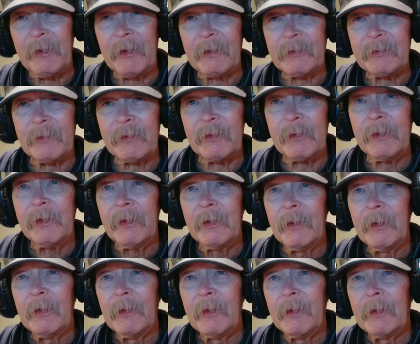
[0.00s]
factory
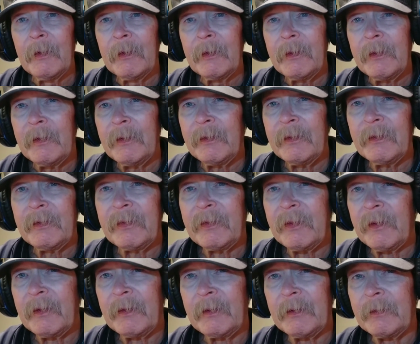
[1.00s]

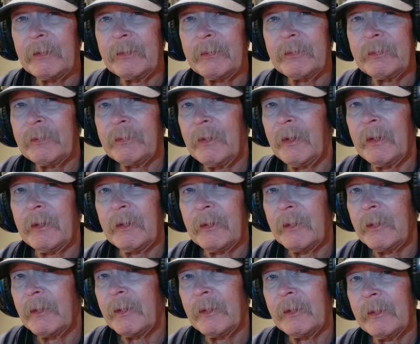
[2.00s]
inside of, I
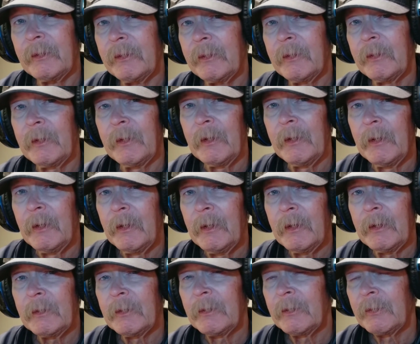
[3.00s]
don't
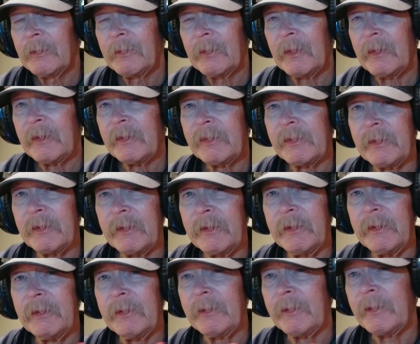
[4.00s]
know, less than a
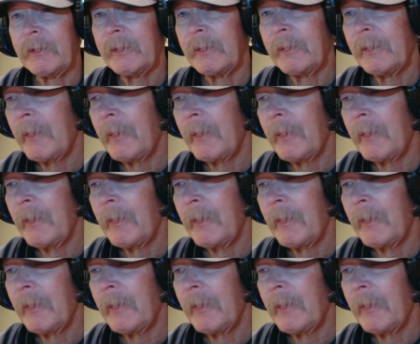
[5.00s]
year.